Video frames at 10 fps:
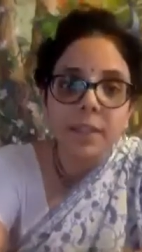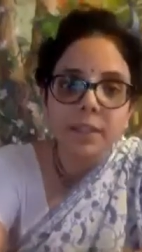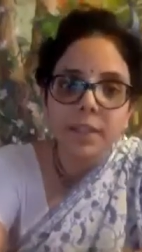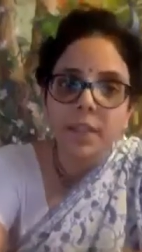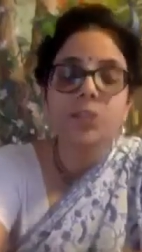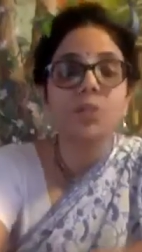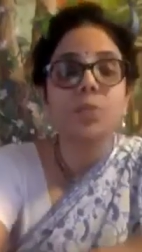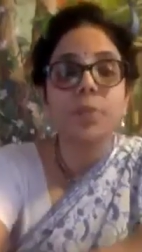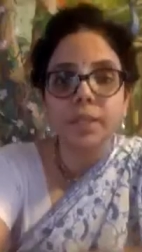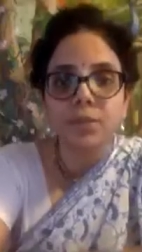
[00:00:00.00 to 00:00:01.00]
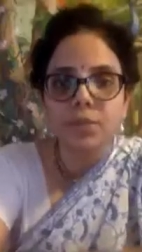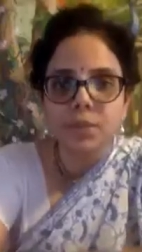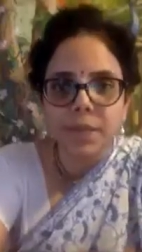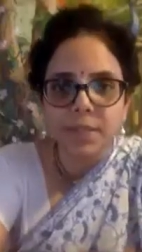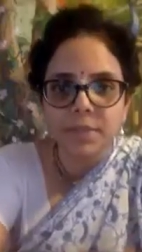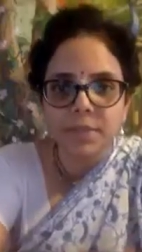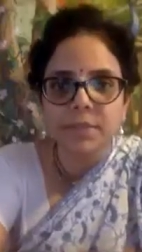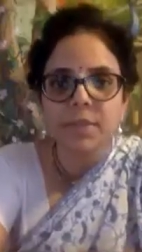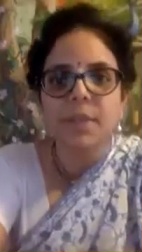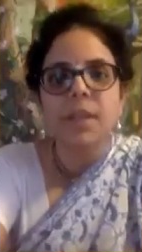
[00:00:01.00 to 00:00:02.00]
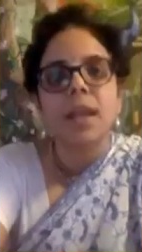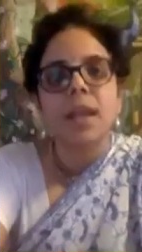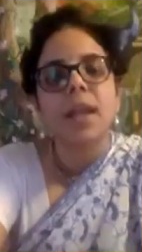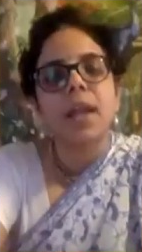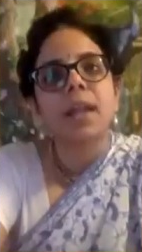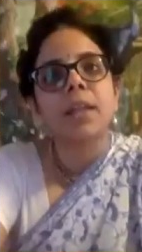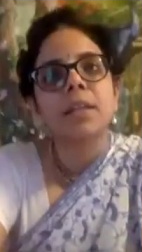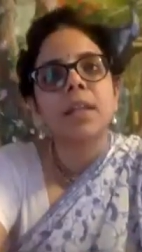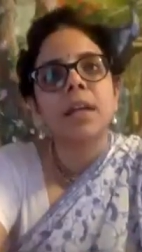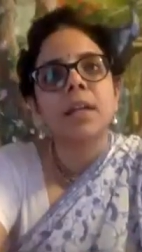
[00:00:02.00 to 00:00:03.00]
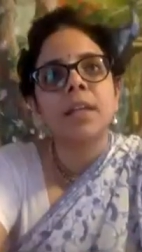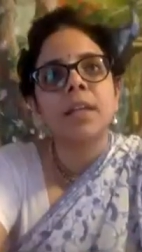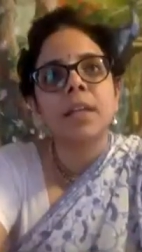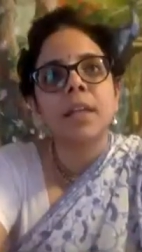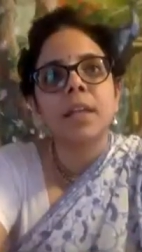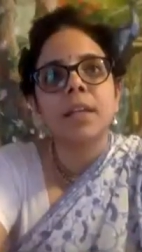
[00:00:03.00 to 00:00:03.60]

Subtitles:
They're also quite introspective, and they can